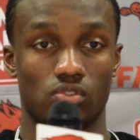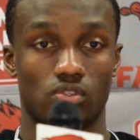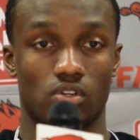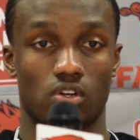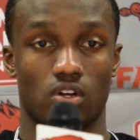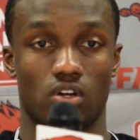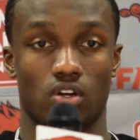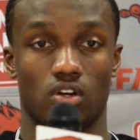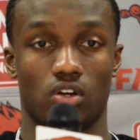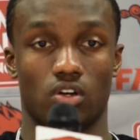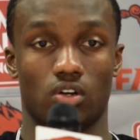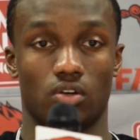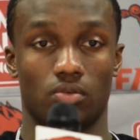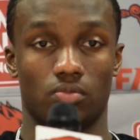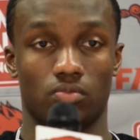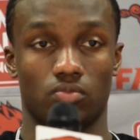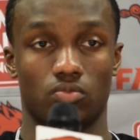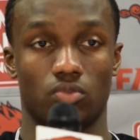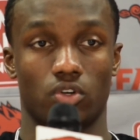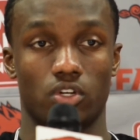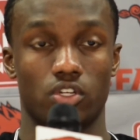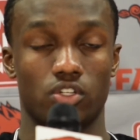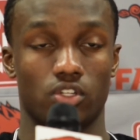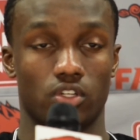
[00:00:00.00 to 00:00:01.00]

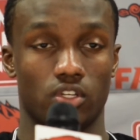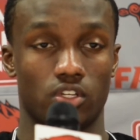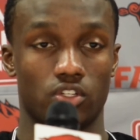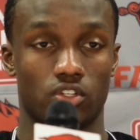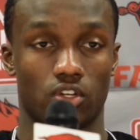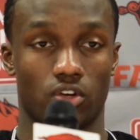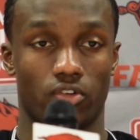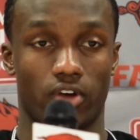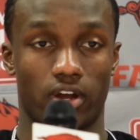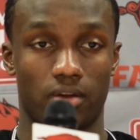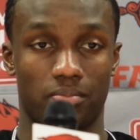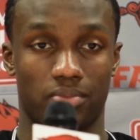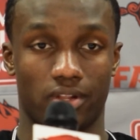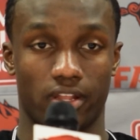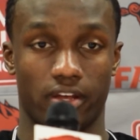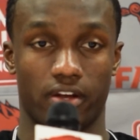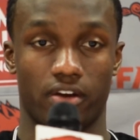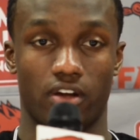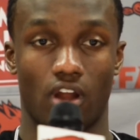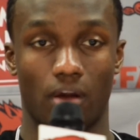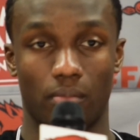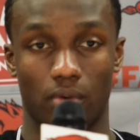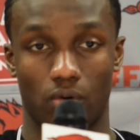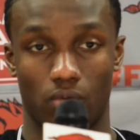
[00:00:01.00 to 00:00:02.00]
Well, he's a great player,
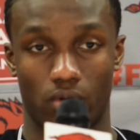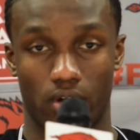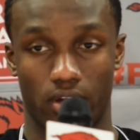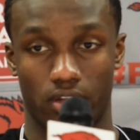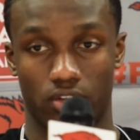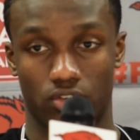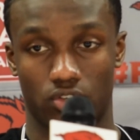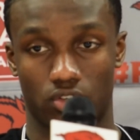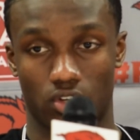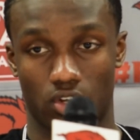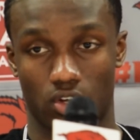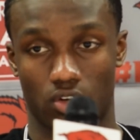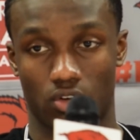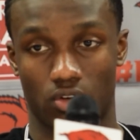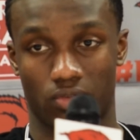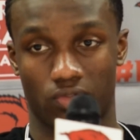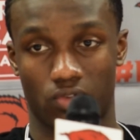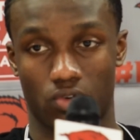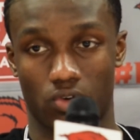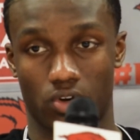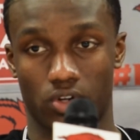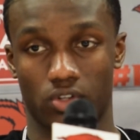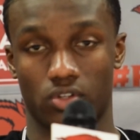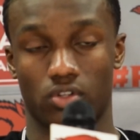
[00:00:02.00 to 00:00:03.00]
number one, so of
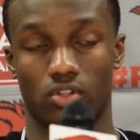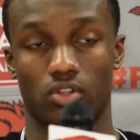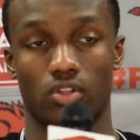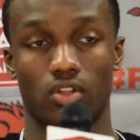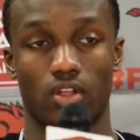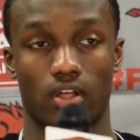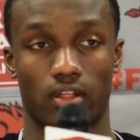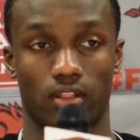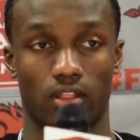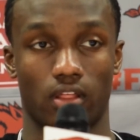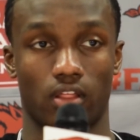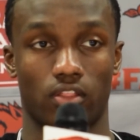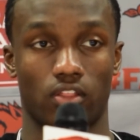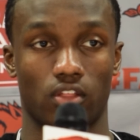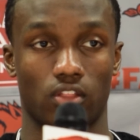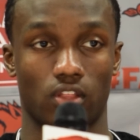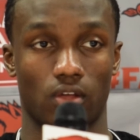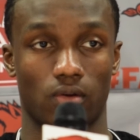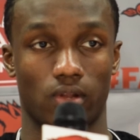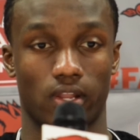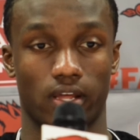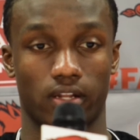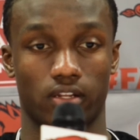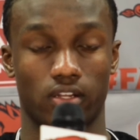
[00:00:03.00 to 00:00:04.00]
course I think they
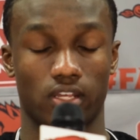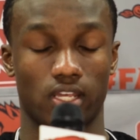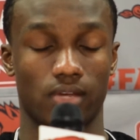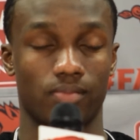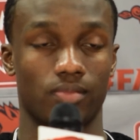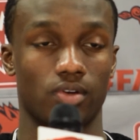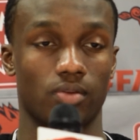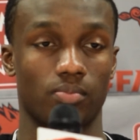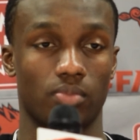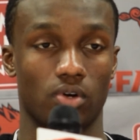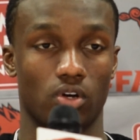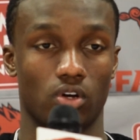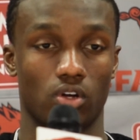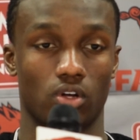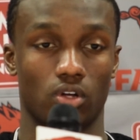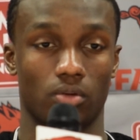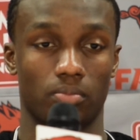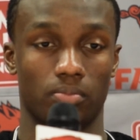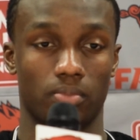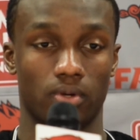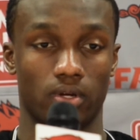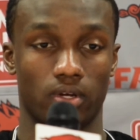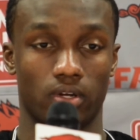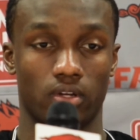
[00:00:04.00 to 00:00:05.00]
would like to give him the ball,
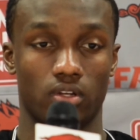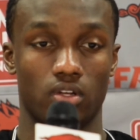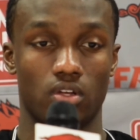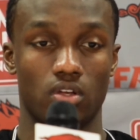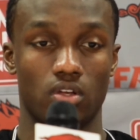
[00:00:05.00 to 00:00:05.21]
but